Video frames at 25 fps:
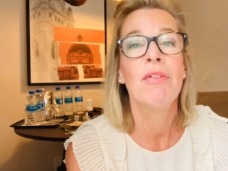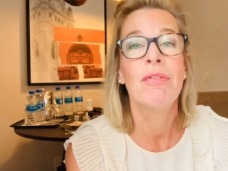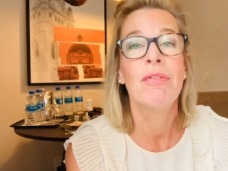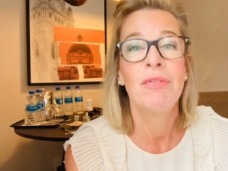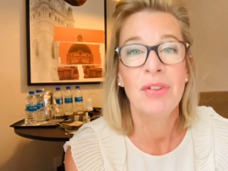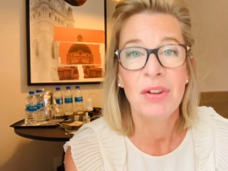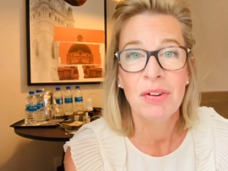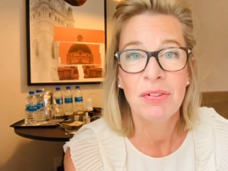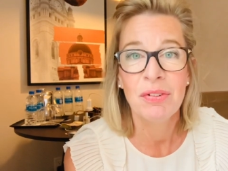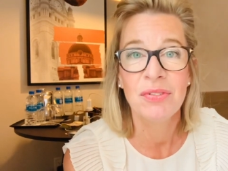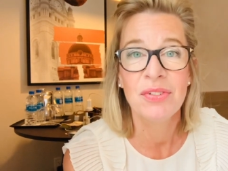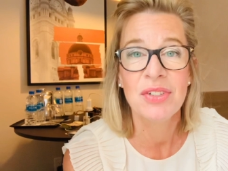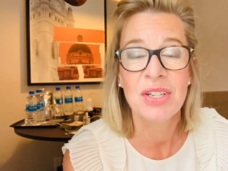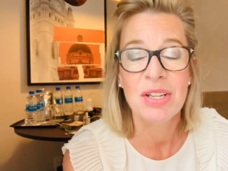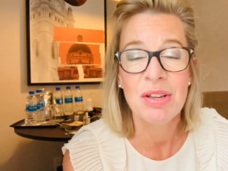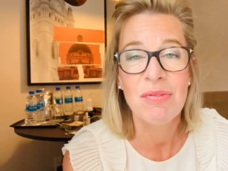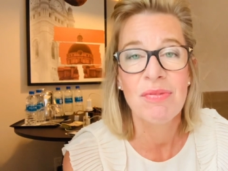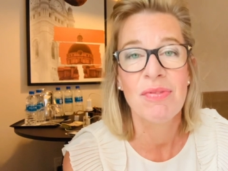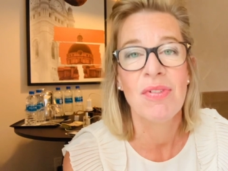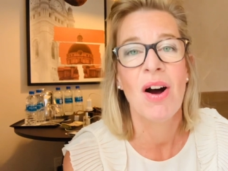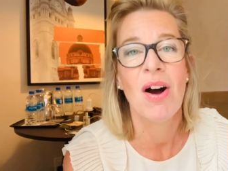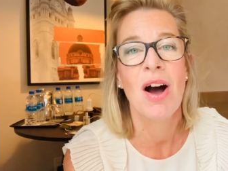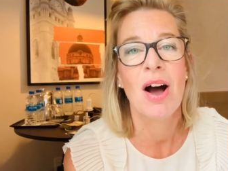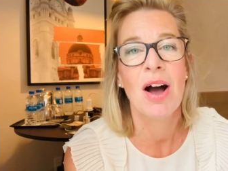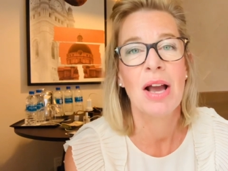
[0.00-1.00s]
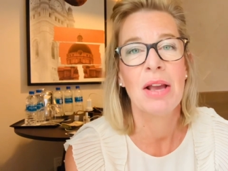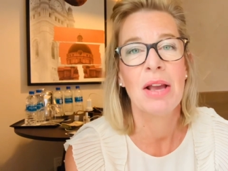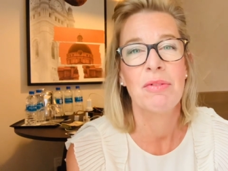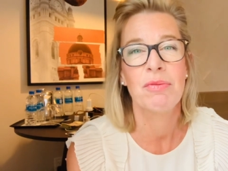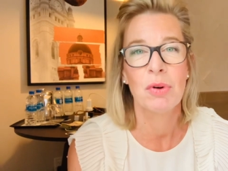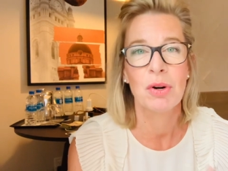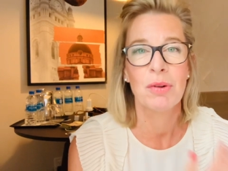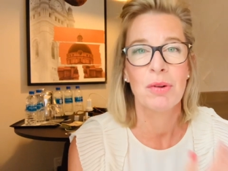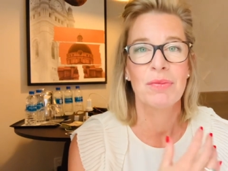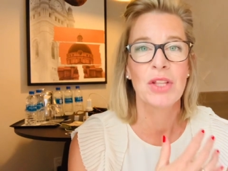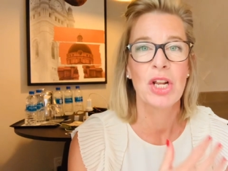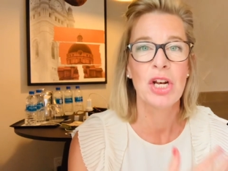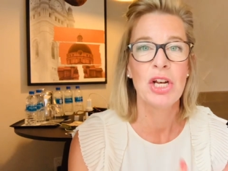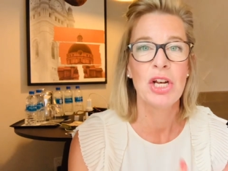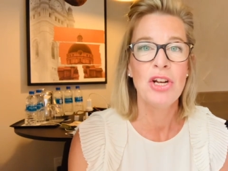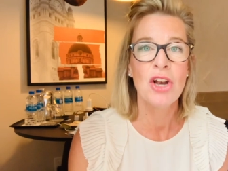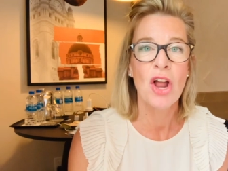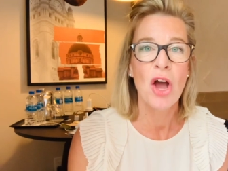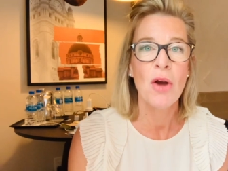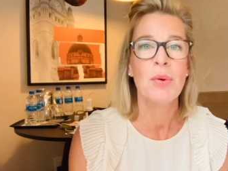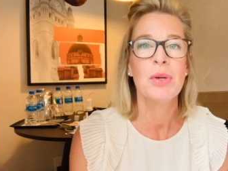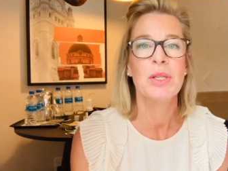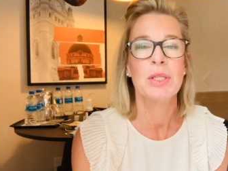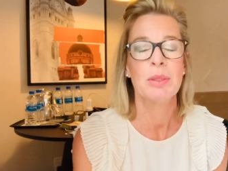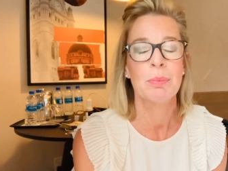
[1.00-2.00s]
55, one of the
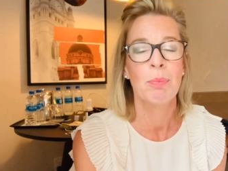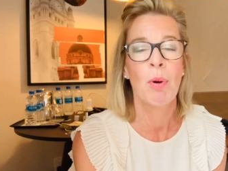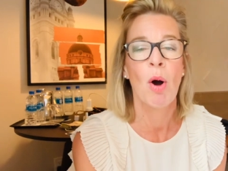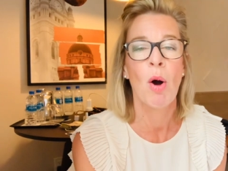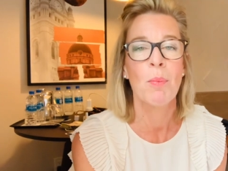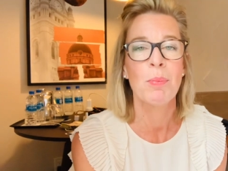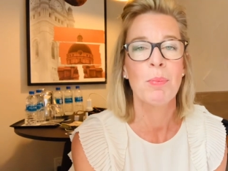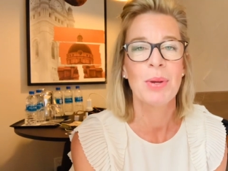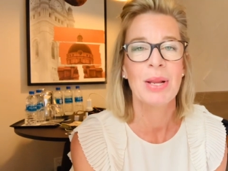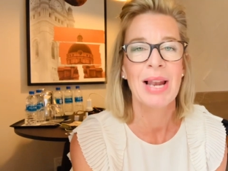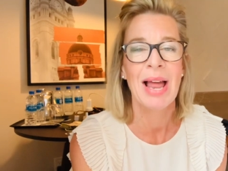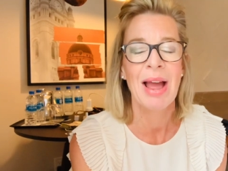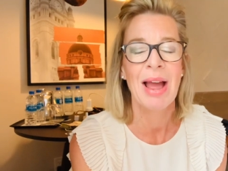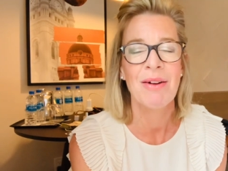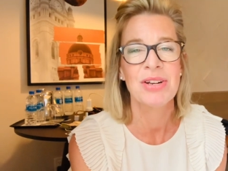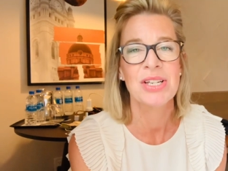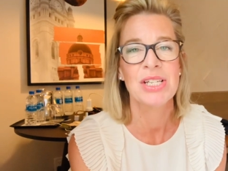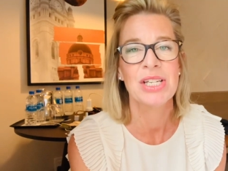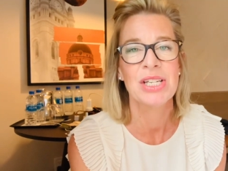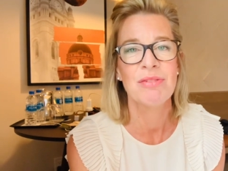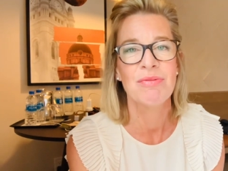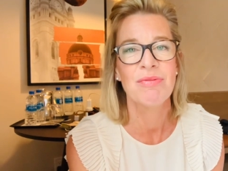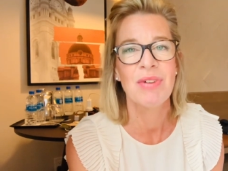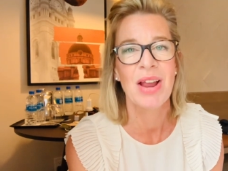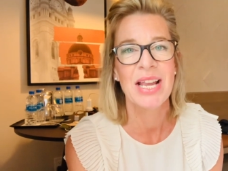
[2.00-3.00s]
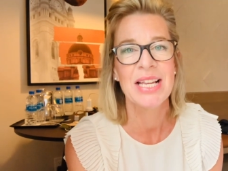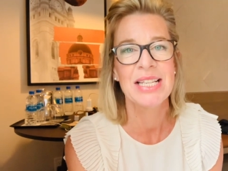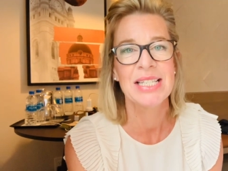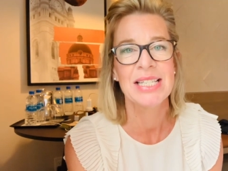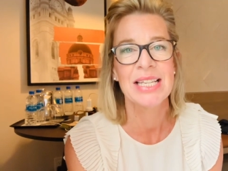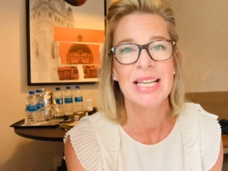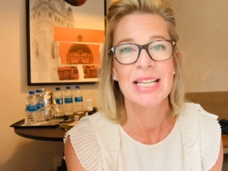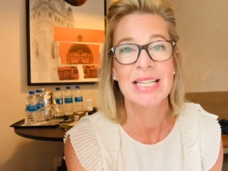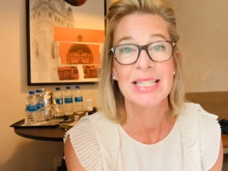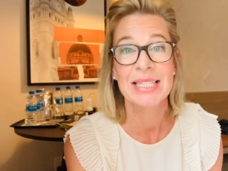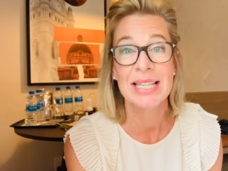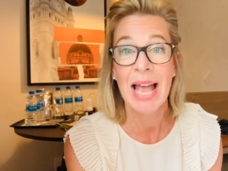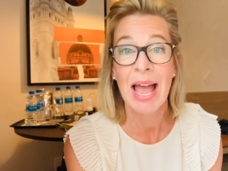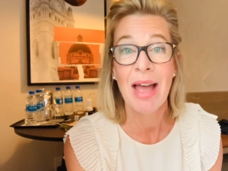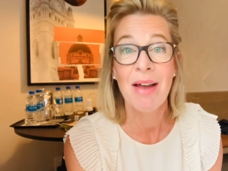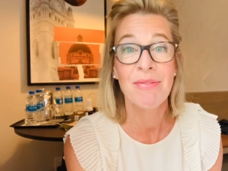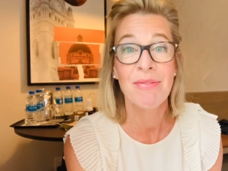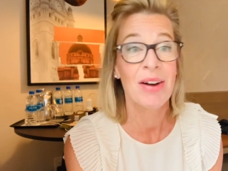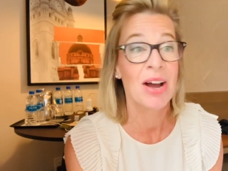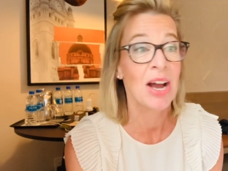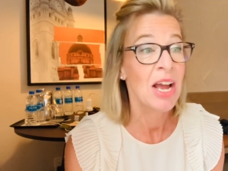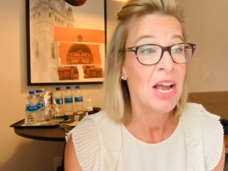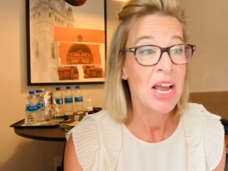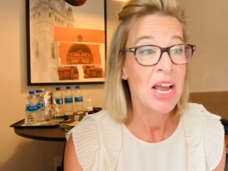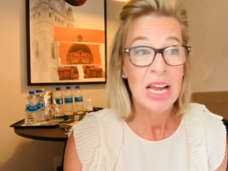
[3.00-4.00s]
lowest popularity ratings
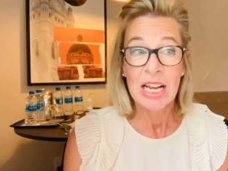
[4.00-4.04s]
ever,